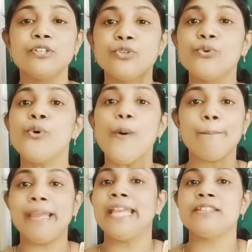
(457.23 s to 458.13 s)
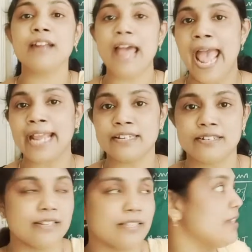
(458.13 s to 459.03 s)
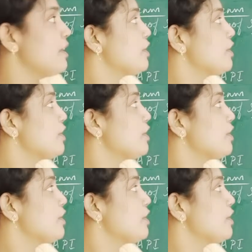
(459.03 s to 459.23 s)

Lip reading: two major actions.